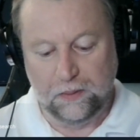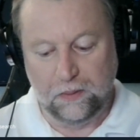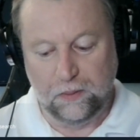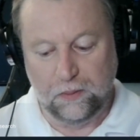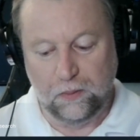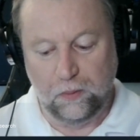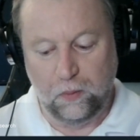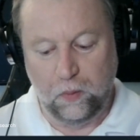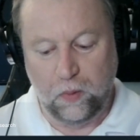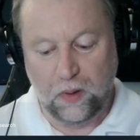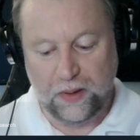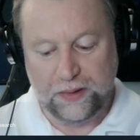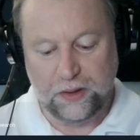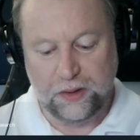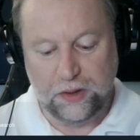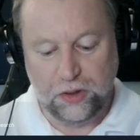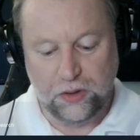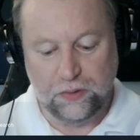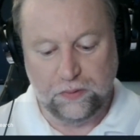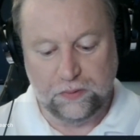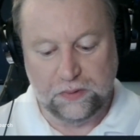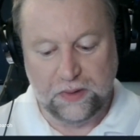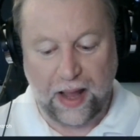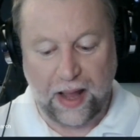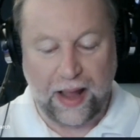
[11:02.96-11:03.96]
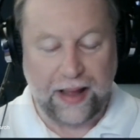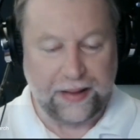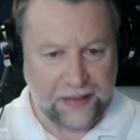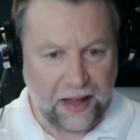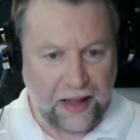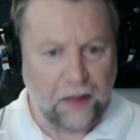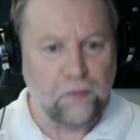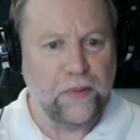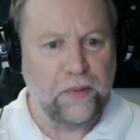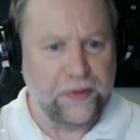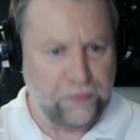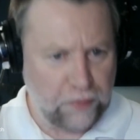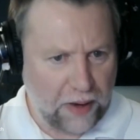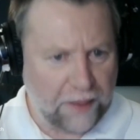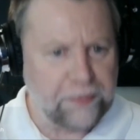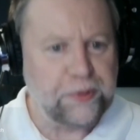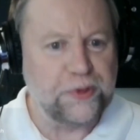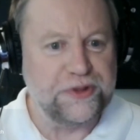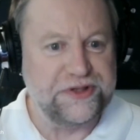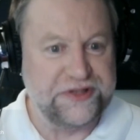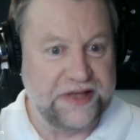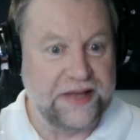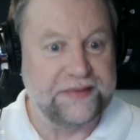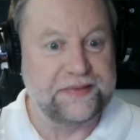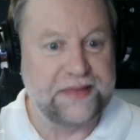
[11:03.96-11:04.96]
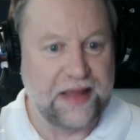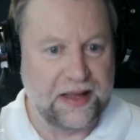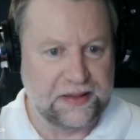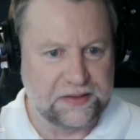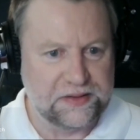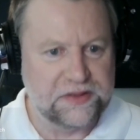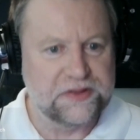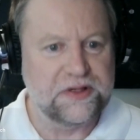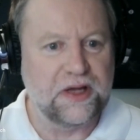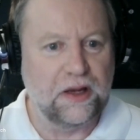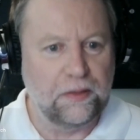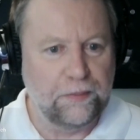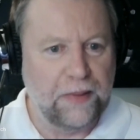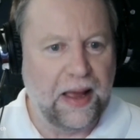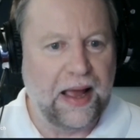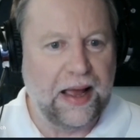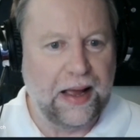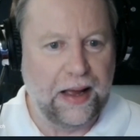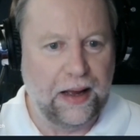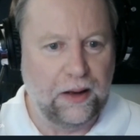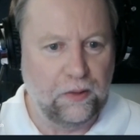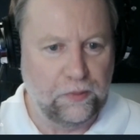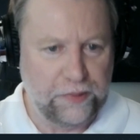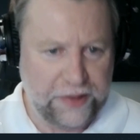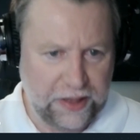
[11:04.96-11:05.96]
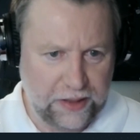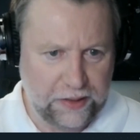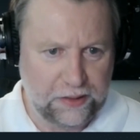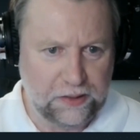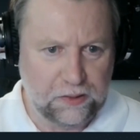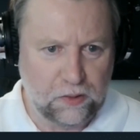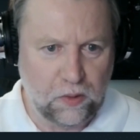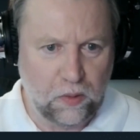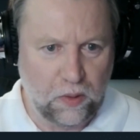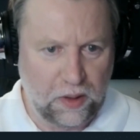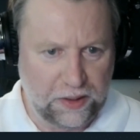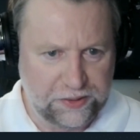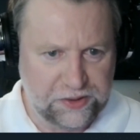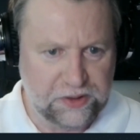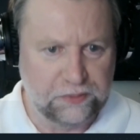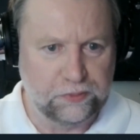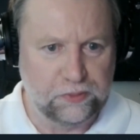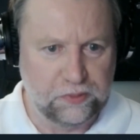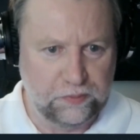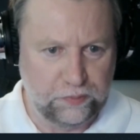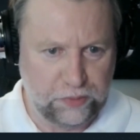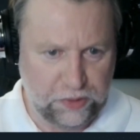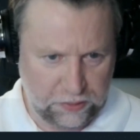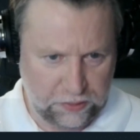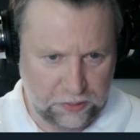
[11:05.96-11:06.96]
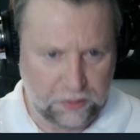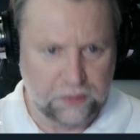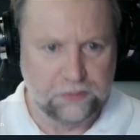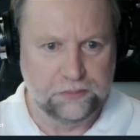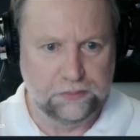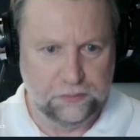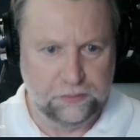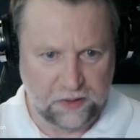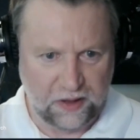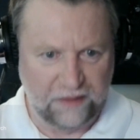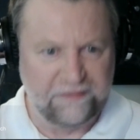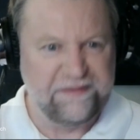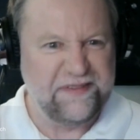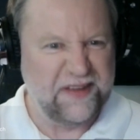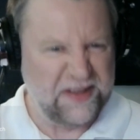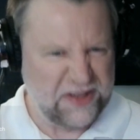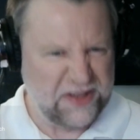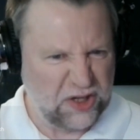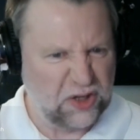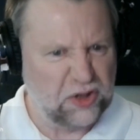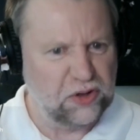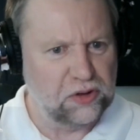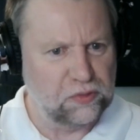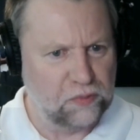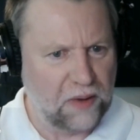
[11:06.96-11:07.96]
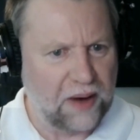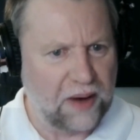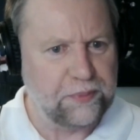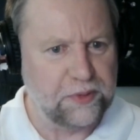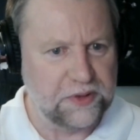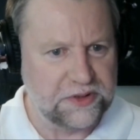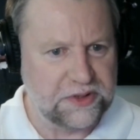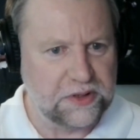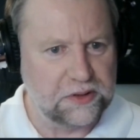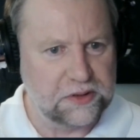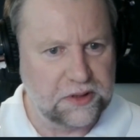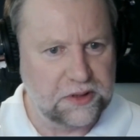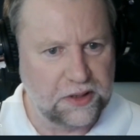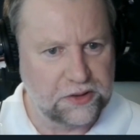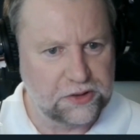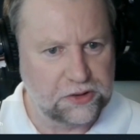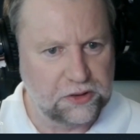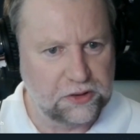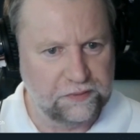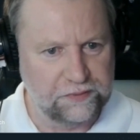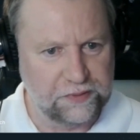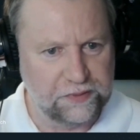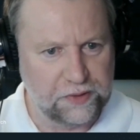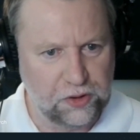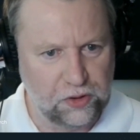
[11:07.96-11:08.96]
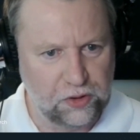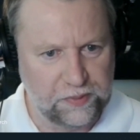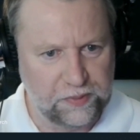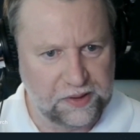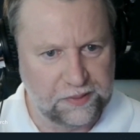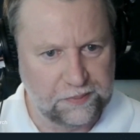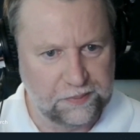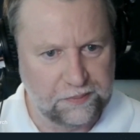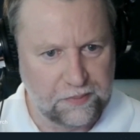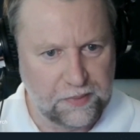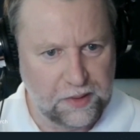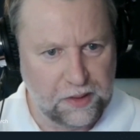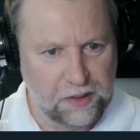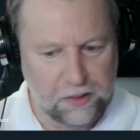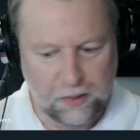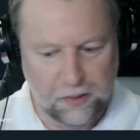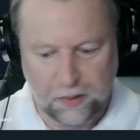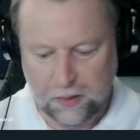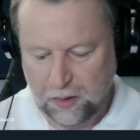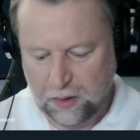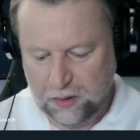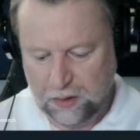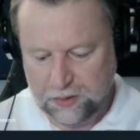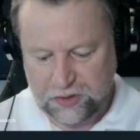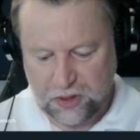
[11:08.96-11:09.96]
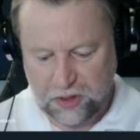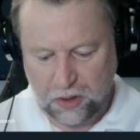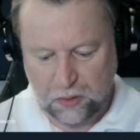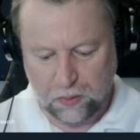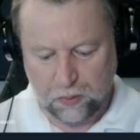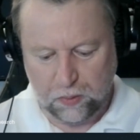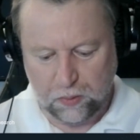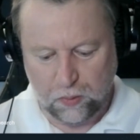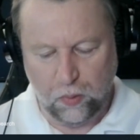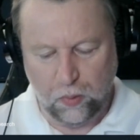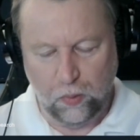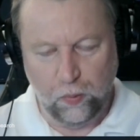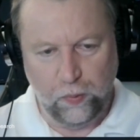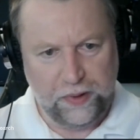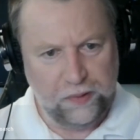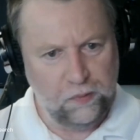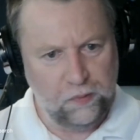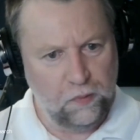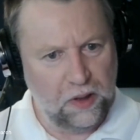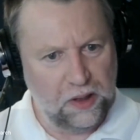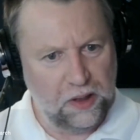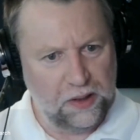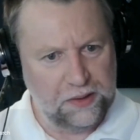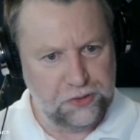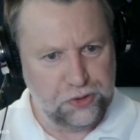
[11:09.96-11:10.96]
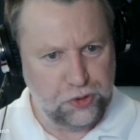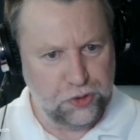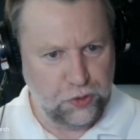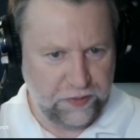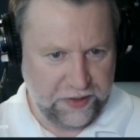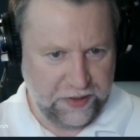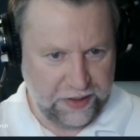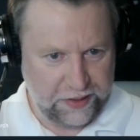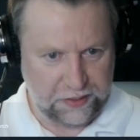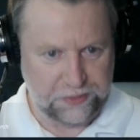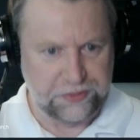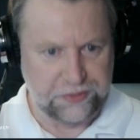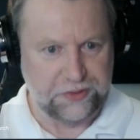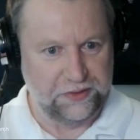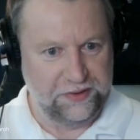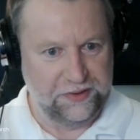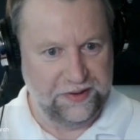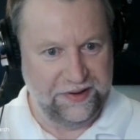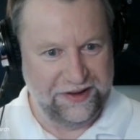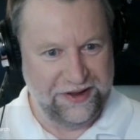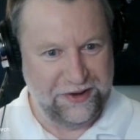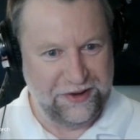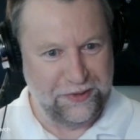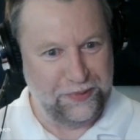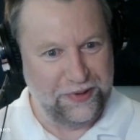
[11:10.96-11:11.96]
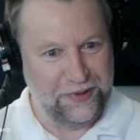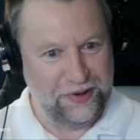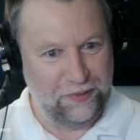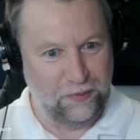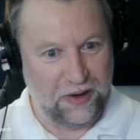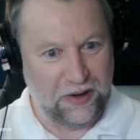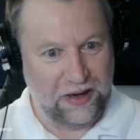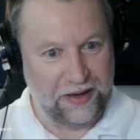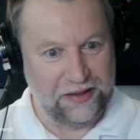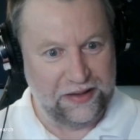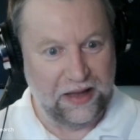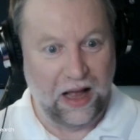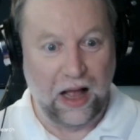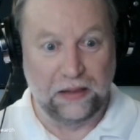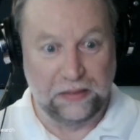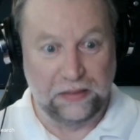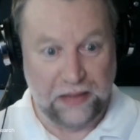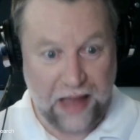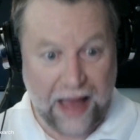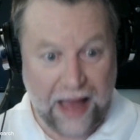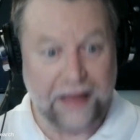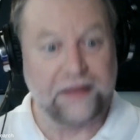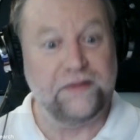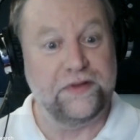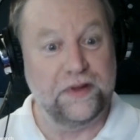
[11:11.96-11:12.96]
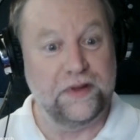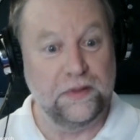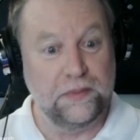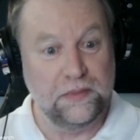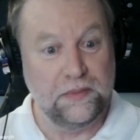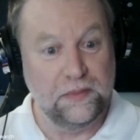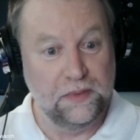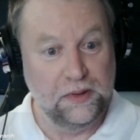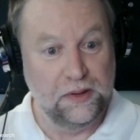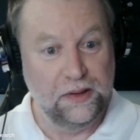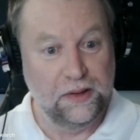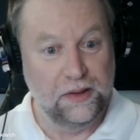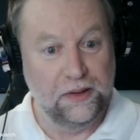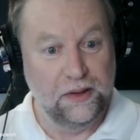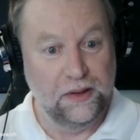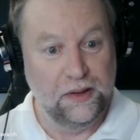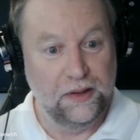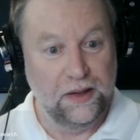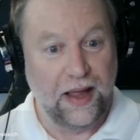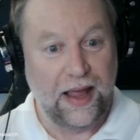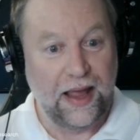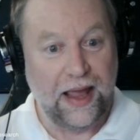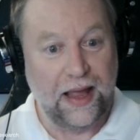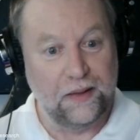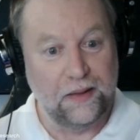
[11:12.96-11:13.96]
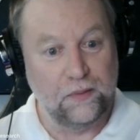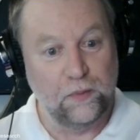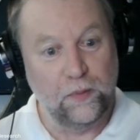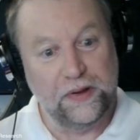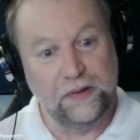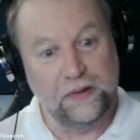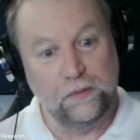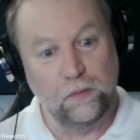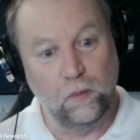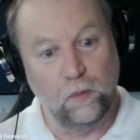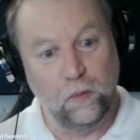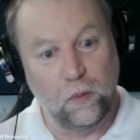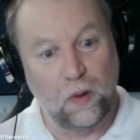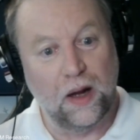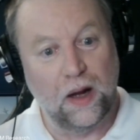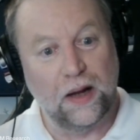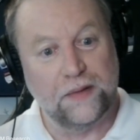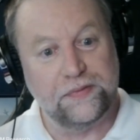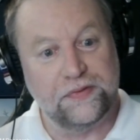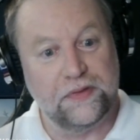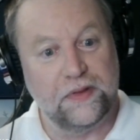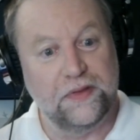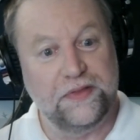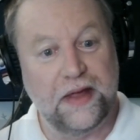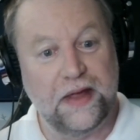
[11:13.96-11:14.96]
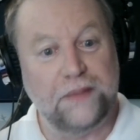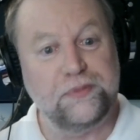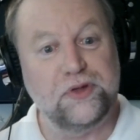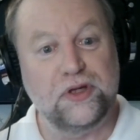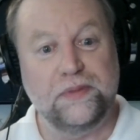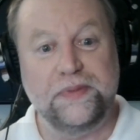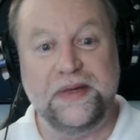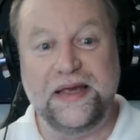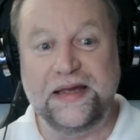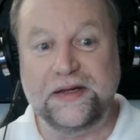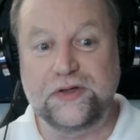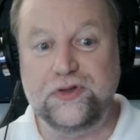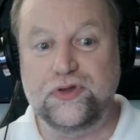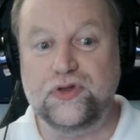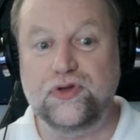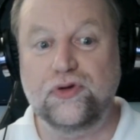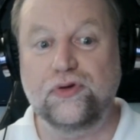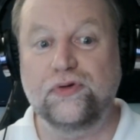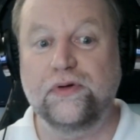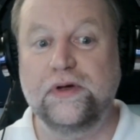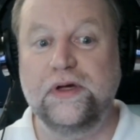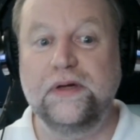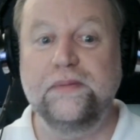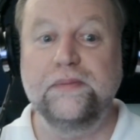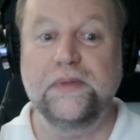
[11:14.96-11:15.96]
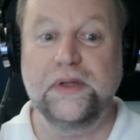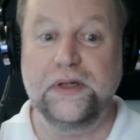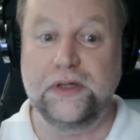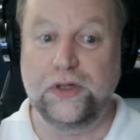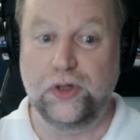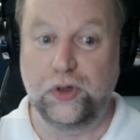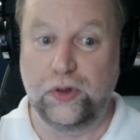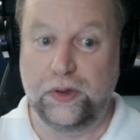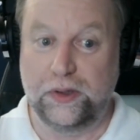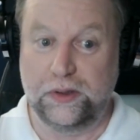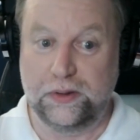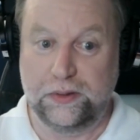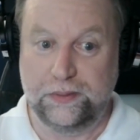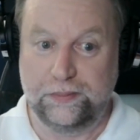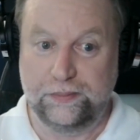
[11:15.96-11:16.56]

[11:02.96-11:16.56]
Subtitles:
And we represent that somehow in a quantum computer, a physical representation of a qubit. So we want 2 things. We want a lot of them, and we want them to be extremely good.